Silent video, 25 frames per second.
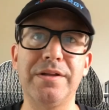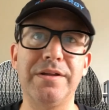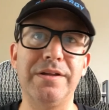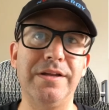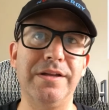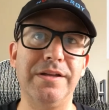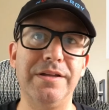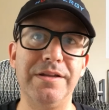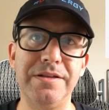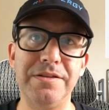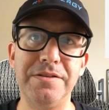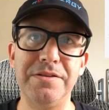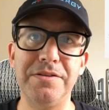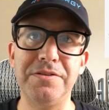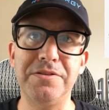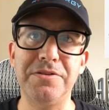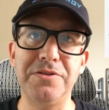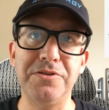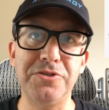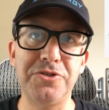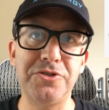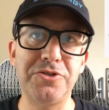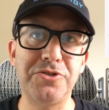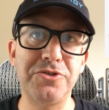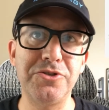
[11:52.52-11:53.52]

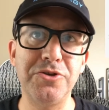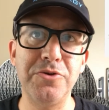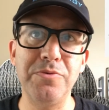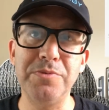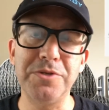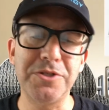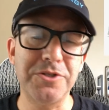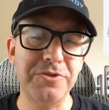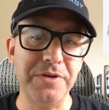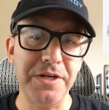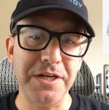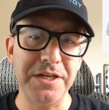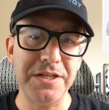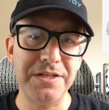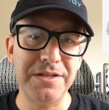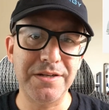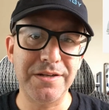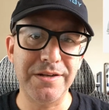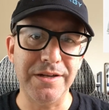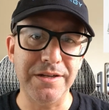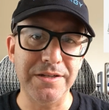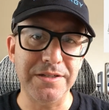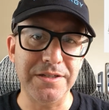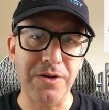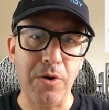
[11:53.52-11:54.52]
The Zoom
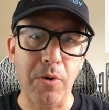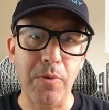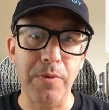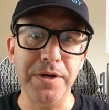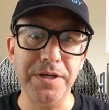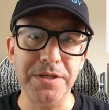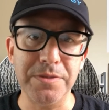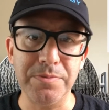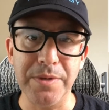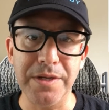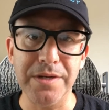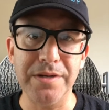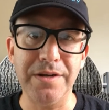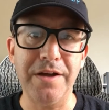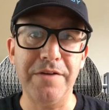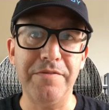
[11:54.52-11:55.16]
Streak has always been